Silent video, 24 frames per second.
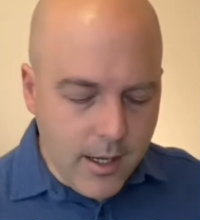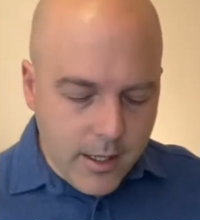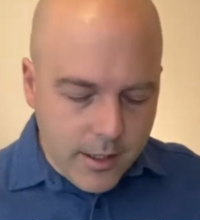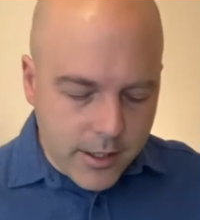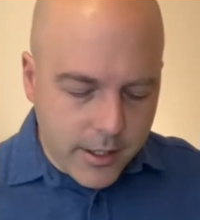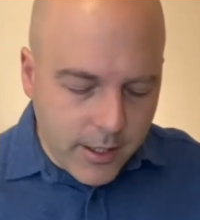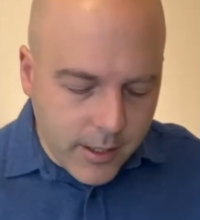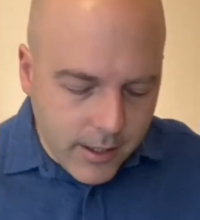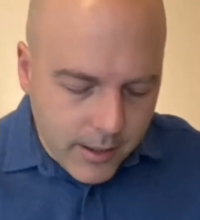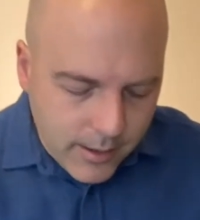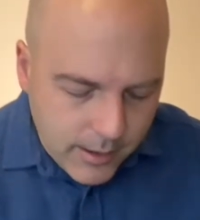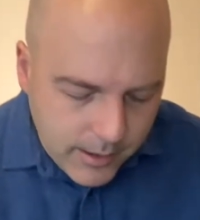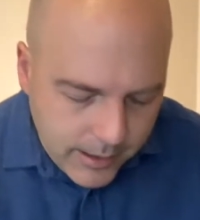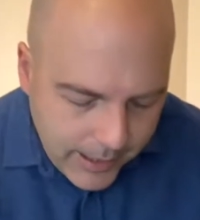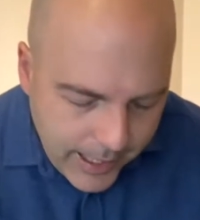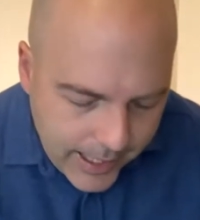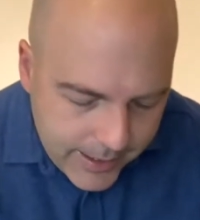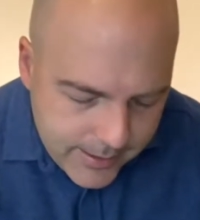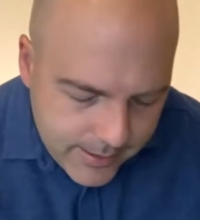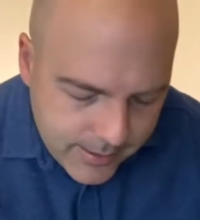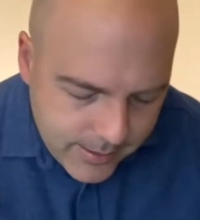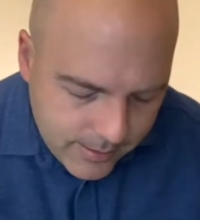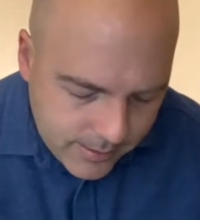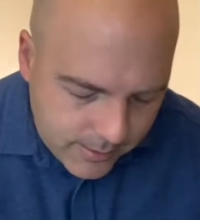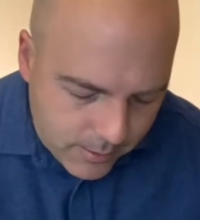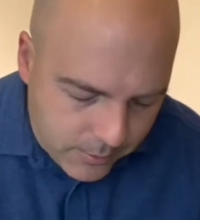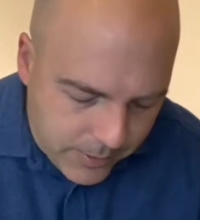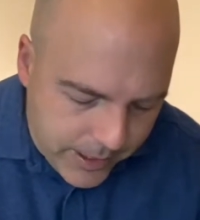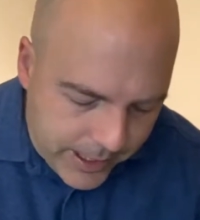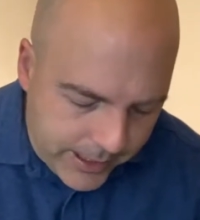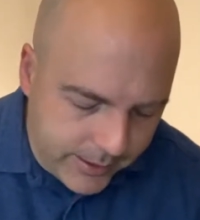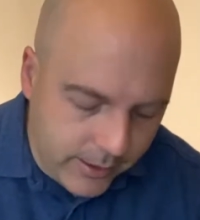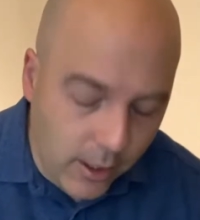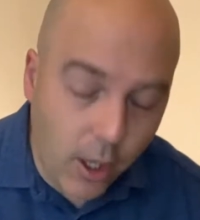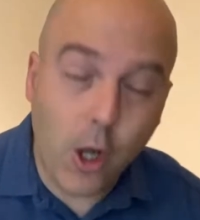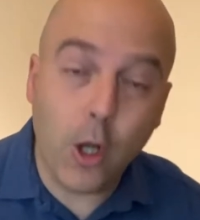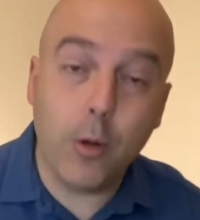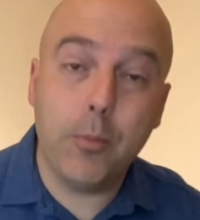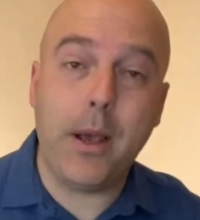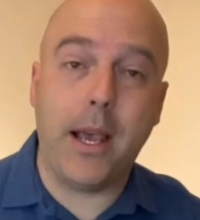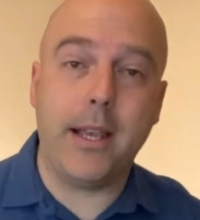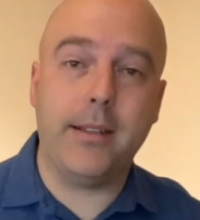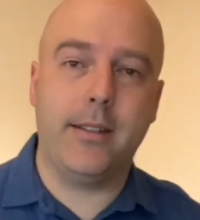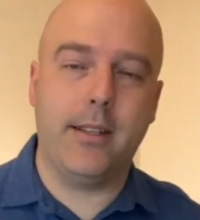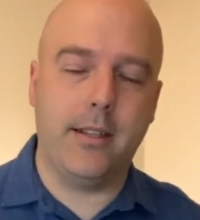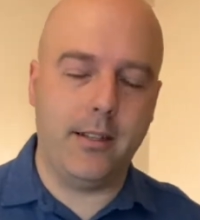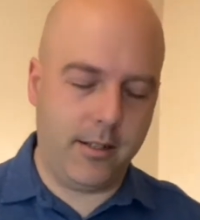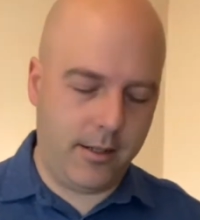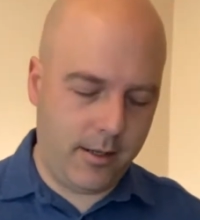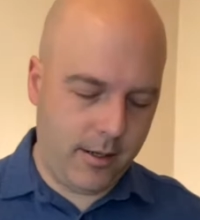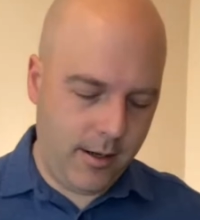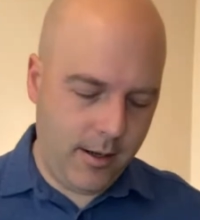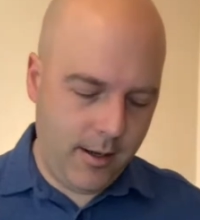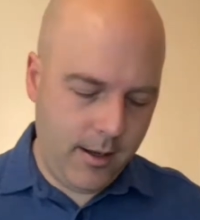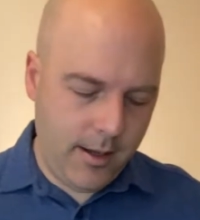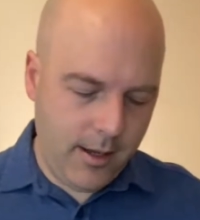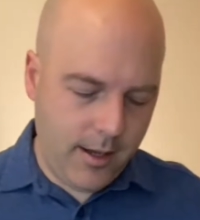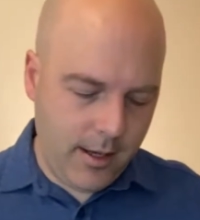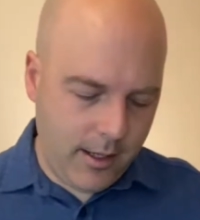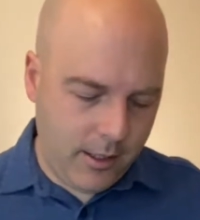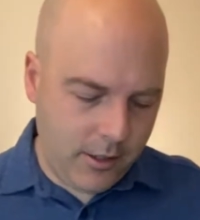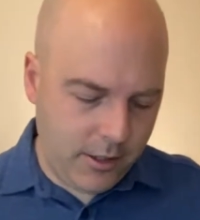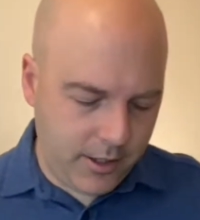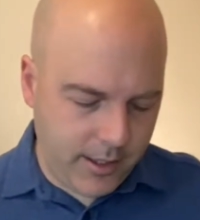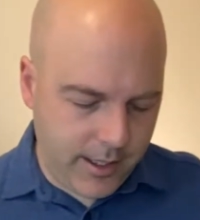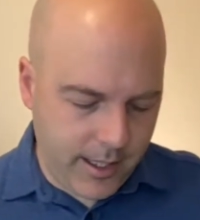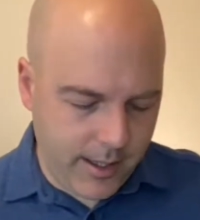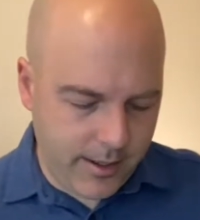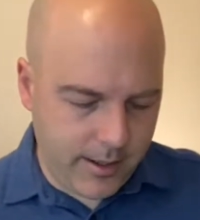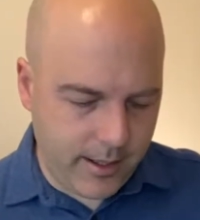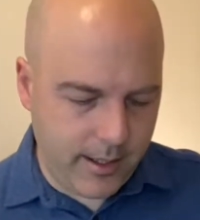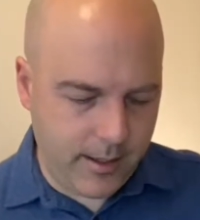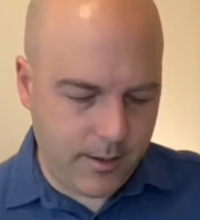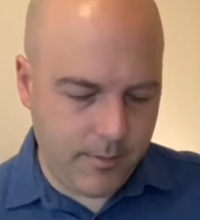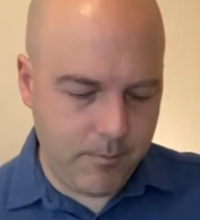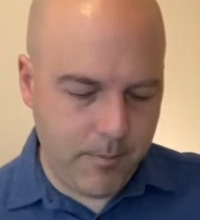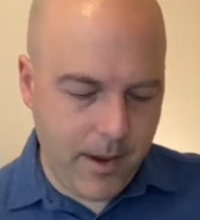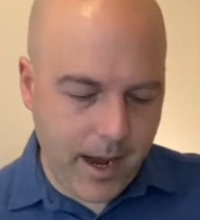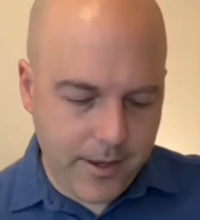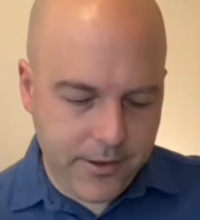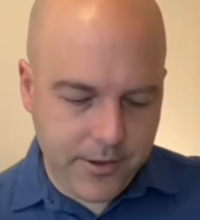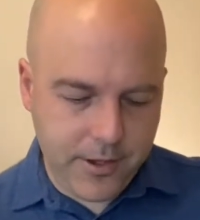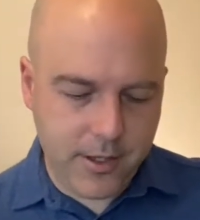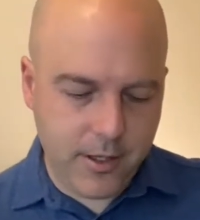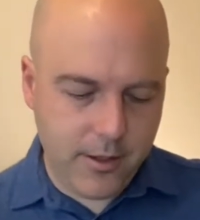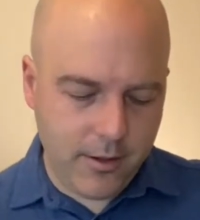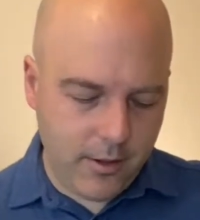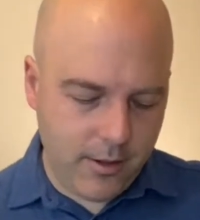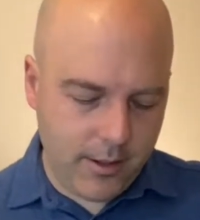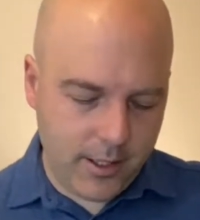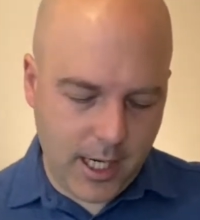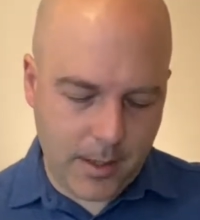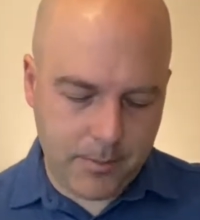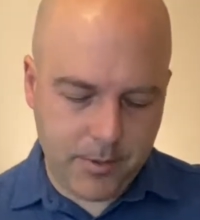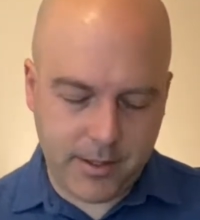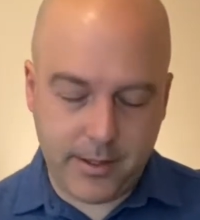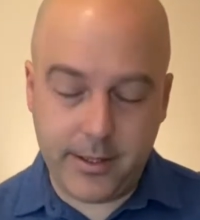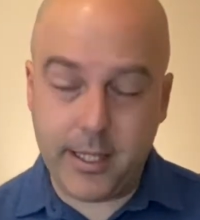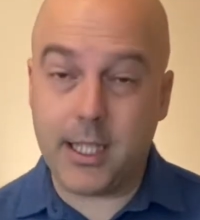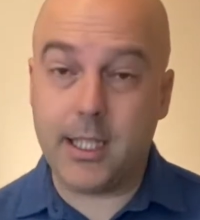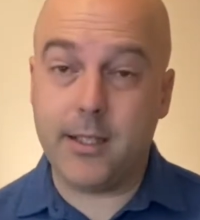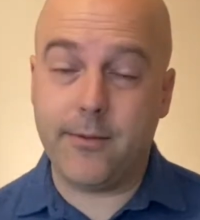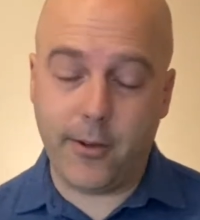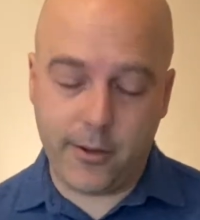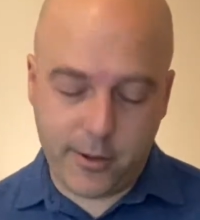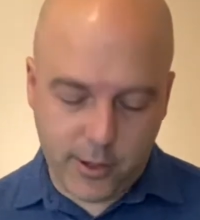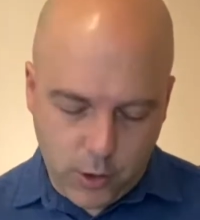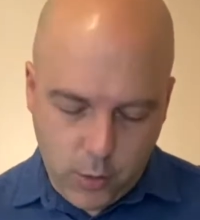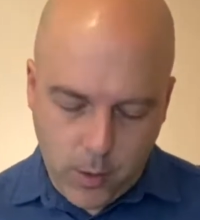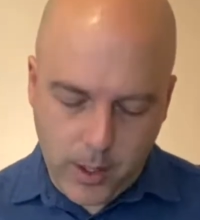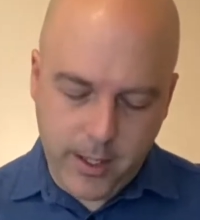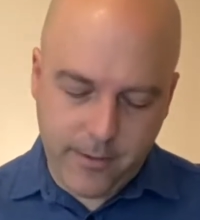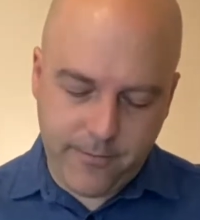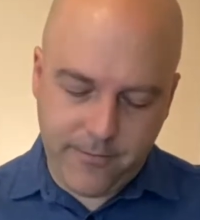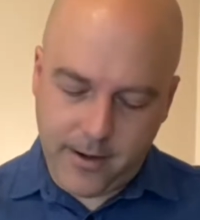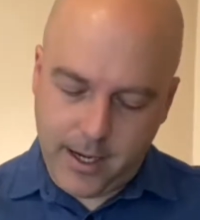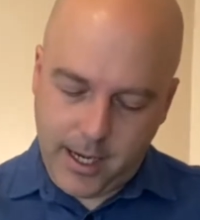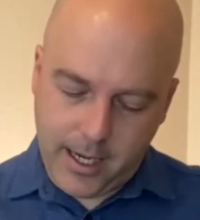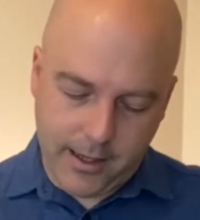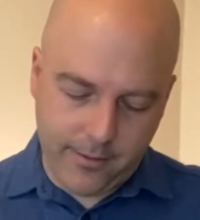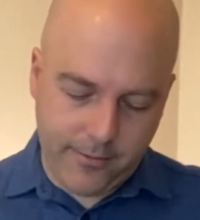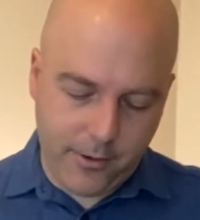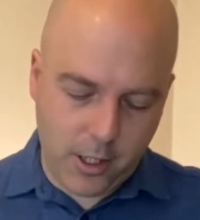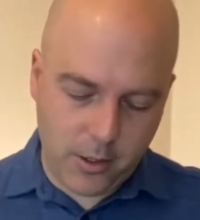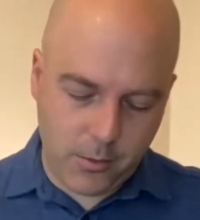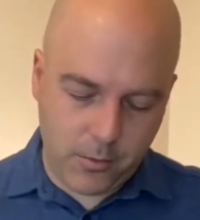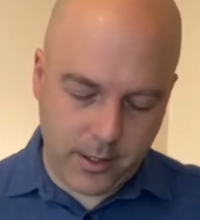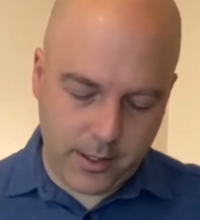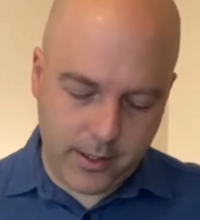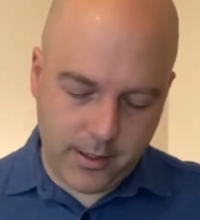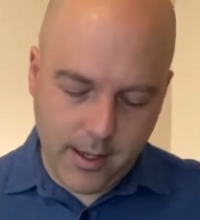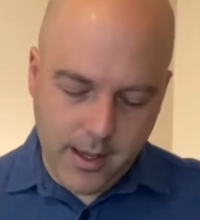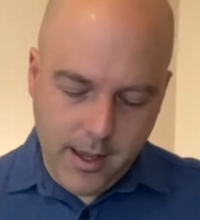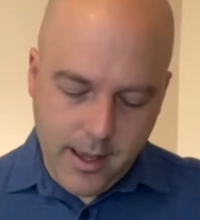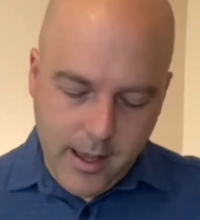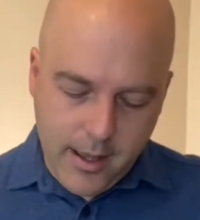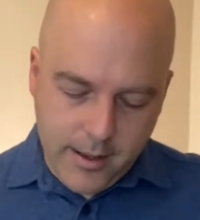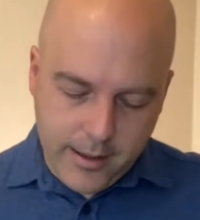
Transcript: So let's read the whole passage together. Matthew chapter 6 verse 25 onwards.